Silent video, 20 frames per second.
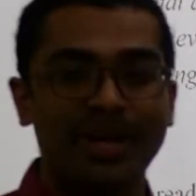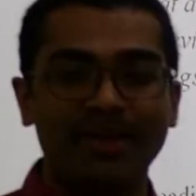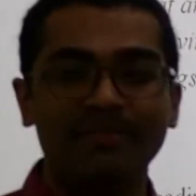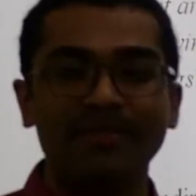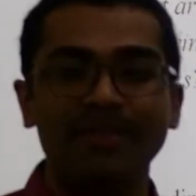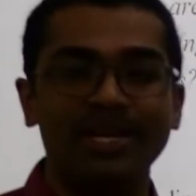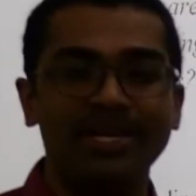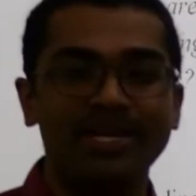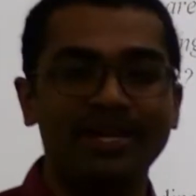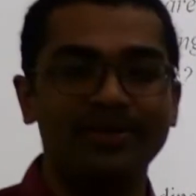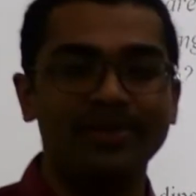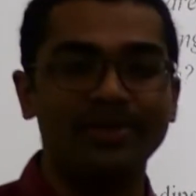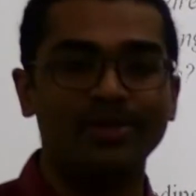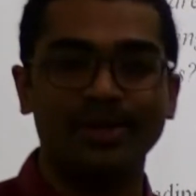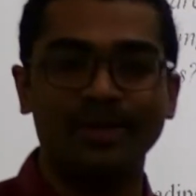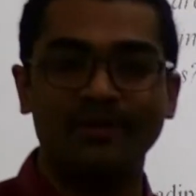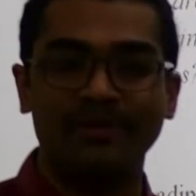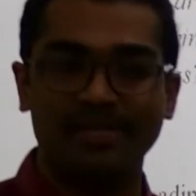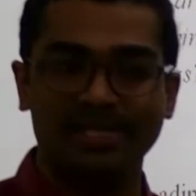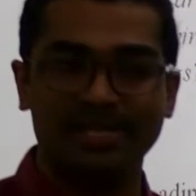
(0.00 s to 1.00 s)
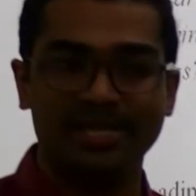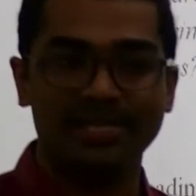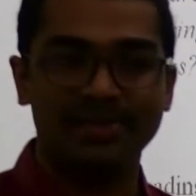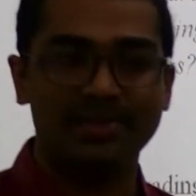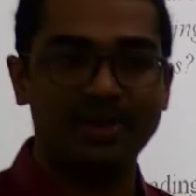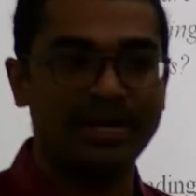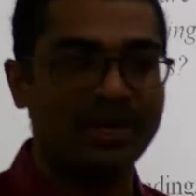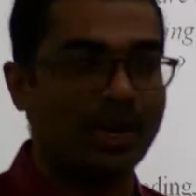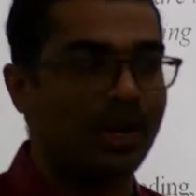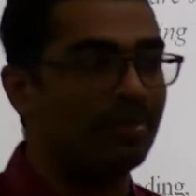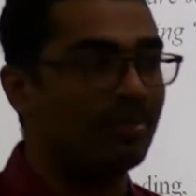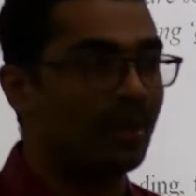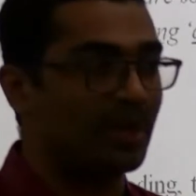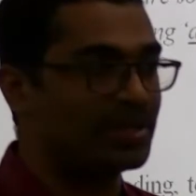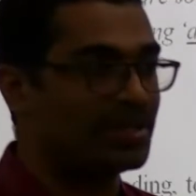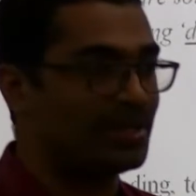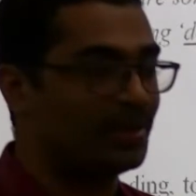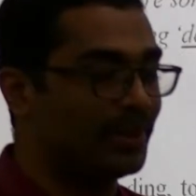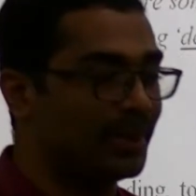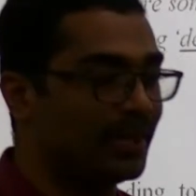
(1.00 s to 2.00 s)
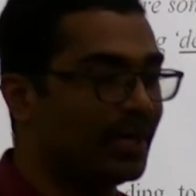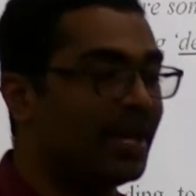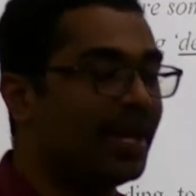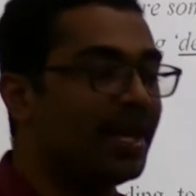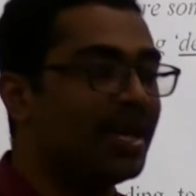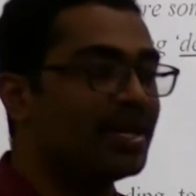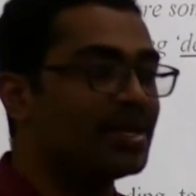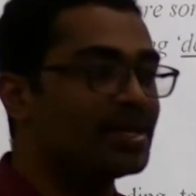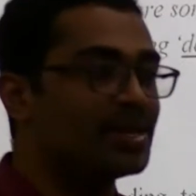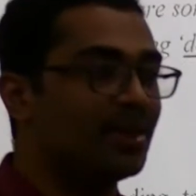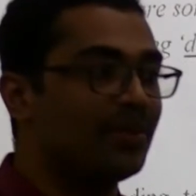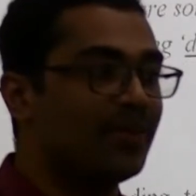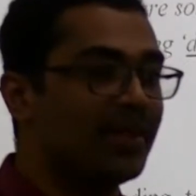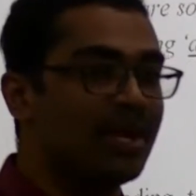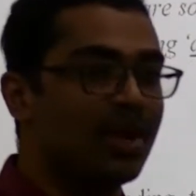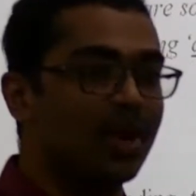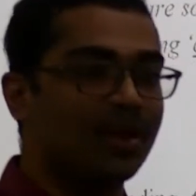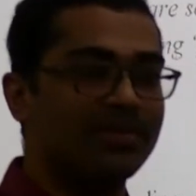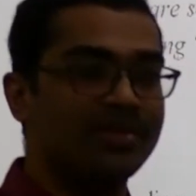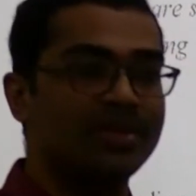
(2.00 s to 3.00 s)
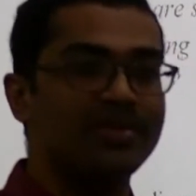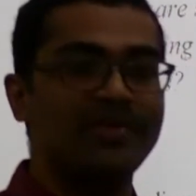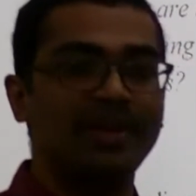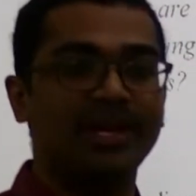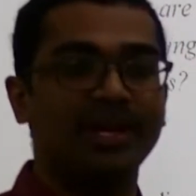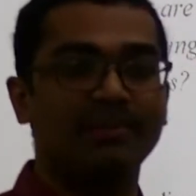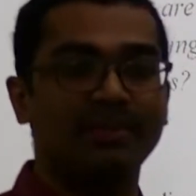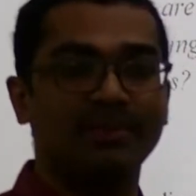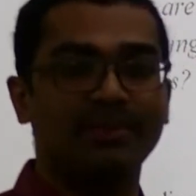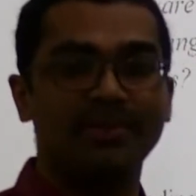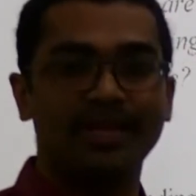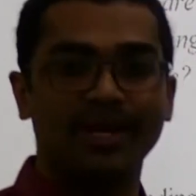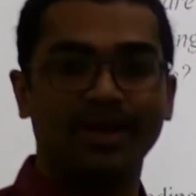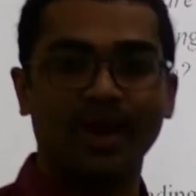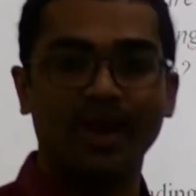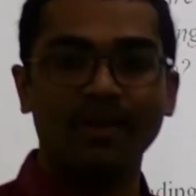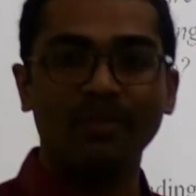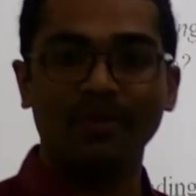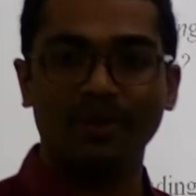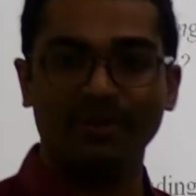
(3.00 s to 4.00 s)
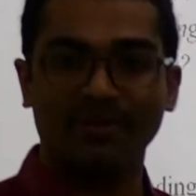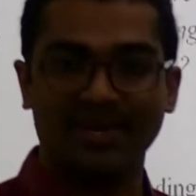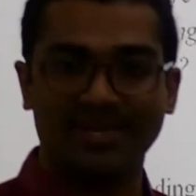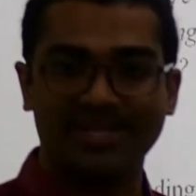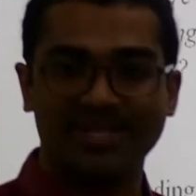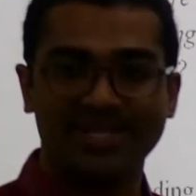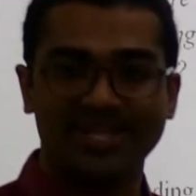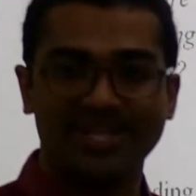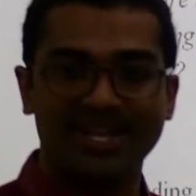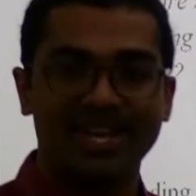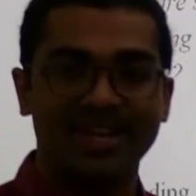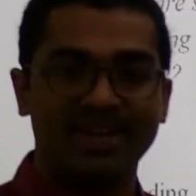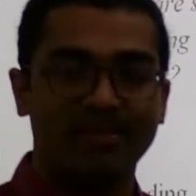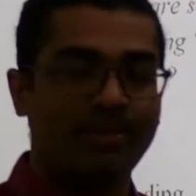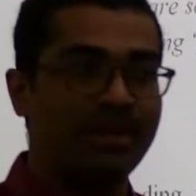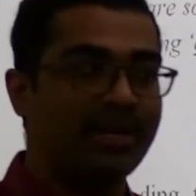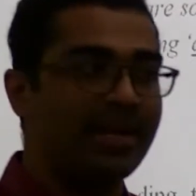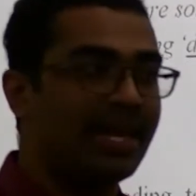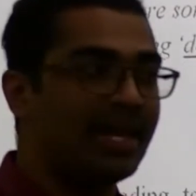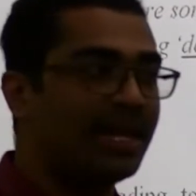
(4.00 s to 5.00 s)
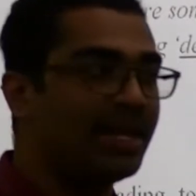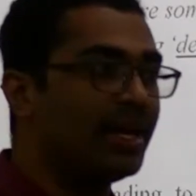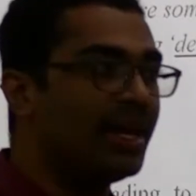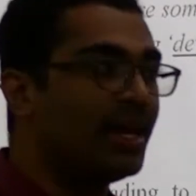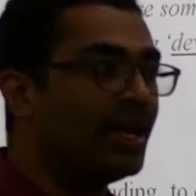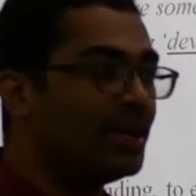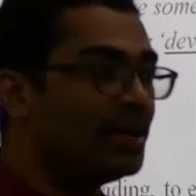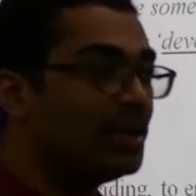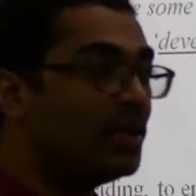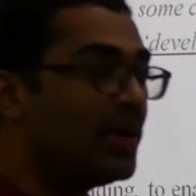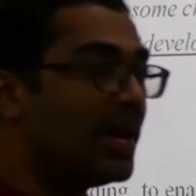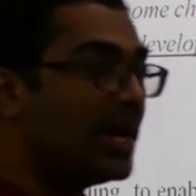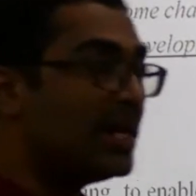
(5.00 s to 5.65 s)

every individual will just be not possible. So very often we come up with a compromise, but then do we